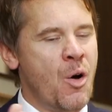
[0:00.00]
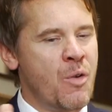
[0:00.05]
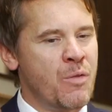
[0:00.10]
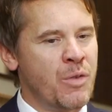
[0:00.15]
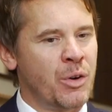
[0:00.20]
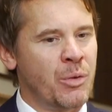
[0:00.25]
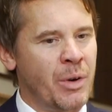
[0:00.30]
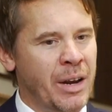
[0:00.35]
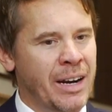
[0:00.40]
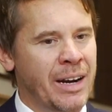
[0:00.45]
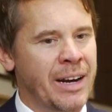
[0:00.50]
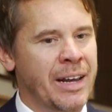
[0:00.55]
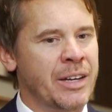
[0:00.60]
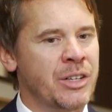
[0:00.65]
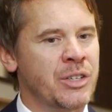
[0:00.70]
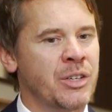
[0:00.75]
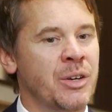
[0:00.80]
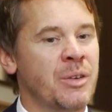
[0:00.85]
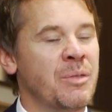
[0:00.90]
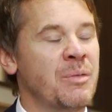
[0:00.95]

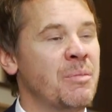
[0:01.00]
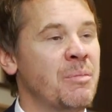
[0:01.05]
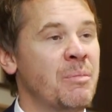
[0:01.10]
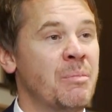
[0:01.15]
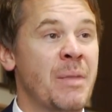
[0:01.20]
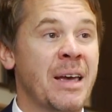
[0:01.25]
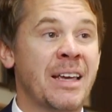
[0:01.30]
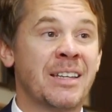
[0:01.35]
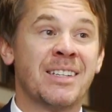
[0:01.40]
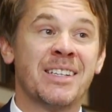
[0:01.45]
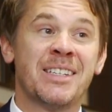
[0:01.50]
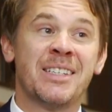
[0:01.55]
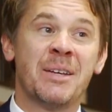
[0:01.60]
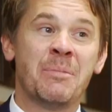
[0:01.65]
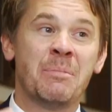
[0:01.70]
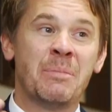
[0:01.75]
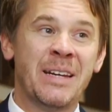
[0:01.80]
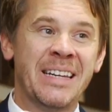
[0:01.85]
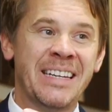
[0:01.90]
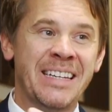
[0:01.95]
Overregulation makes it
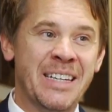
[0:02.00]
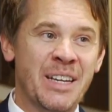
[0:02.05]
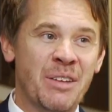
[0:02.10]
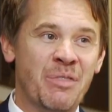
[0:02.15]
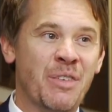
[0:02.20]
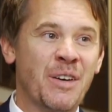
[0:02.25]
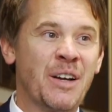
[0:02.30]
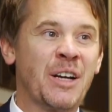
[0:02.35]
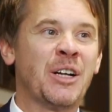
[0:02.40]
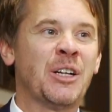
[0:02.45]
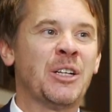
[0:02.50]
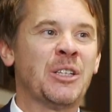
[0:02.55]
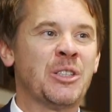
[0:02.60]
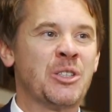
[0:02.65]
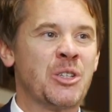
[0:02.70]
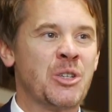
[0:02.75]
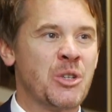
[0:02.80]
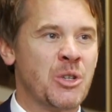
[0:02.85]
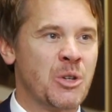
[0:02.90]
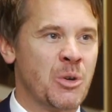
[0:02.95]
simply
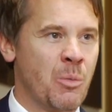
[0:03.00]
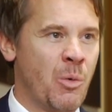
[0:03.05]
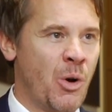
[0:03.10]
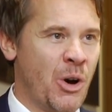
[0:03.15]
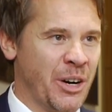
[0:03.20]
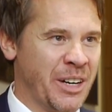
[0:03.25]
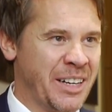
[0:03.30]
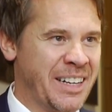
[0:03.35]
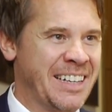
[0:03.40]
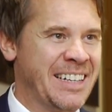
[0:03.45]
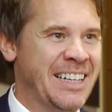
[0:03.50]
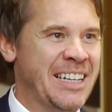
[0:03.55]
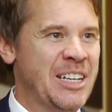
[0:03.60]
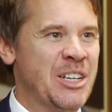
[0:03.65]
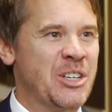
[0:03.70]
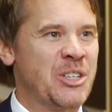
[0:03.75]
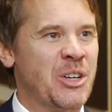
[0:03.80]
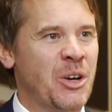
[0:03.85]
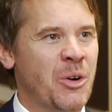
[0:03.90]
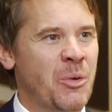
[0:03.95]
difficult to work.
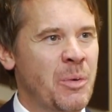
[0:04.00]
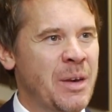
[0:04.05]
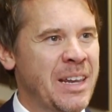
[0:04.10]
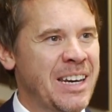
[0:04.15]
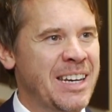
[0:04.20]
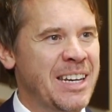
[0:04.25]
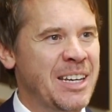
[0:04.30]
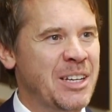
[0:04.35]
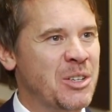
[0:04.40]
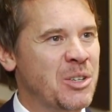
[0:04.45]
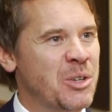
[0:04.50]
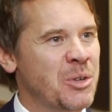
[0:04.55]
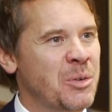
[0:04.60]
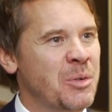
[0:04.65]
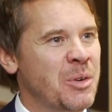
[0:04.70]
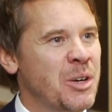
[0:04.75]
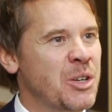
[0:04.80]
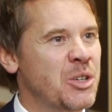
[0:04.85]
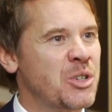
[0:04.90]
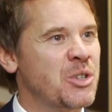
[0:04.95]
So we need
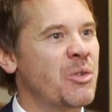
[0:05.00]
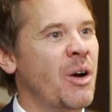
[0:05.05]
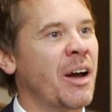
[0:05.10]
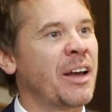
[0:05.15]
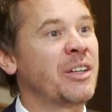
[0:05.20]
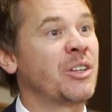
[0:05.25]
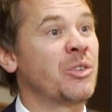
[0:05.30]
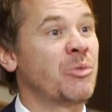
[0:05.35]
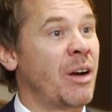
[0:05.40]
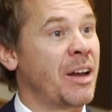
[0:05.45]
to strike the